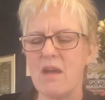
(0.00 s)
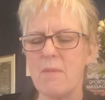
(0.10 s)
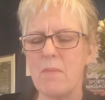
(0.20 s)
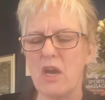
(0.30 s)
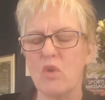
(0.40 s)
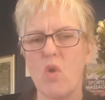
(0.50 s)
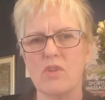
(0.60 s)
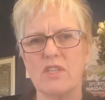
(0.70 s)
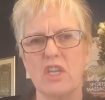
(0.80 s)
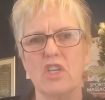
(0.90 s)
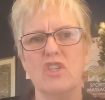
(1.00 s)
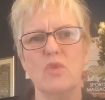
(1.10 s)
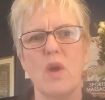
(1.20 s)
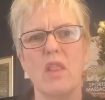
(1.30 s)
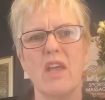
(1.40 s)
a course that you
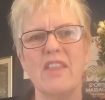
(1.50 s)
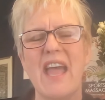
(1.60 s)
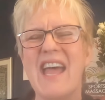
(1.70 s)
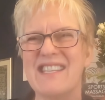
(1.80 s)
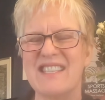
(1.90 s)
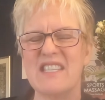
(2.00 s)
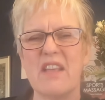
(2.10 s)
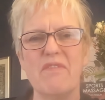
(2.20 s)
can do online that has